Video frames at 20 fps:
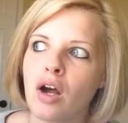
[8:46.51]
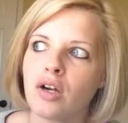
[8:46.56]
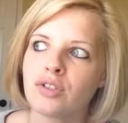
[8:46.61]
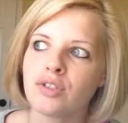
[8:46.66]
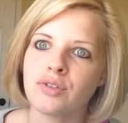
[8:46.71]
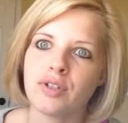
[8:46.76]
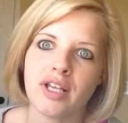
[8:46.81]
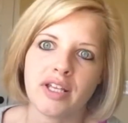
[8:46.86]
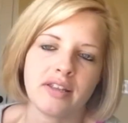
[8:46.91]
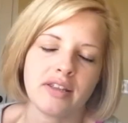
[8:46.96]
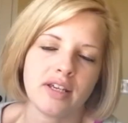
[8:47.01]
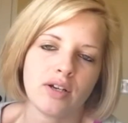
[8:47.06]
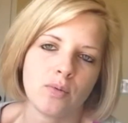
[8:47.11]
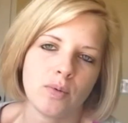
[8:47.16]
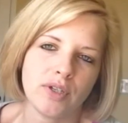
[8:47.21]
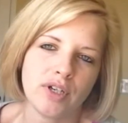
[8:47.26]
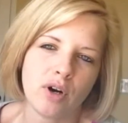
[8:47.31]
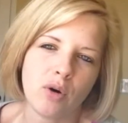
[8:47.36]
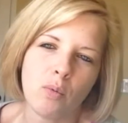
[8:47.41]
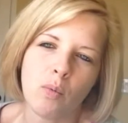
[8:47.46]
do they think
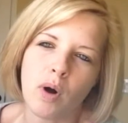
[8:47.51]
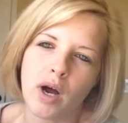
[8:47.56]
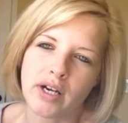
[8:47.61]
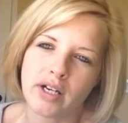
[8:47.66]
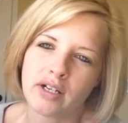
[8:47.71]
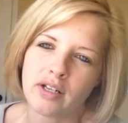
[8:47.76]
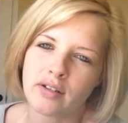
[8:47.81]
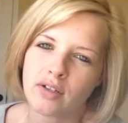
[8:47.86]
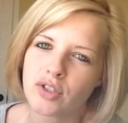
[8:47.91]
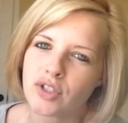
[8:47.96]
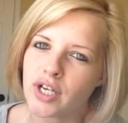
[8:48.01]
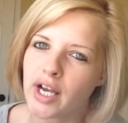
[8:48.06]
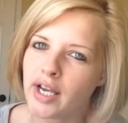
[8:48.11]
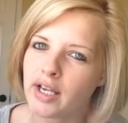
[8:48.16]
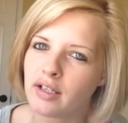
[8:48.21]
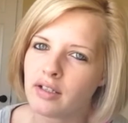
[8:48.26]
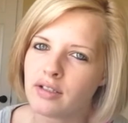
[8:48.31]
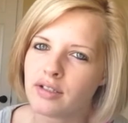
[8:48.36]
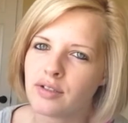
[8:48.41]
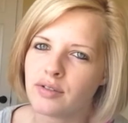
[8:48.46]
we don't want another
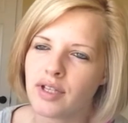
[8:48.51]
child?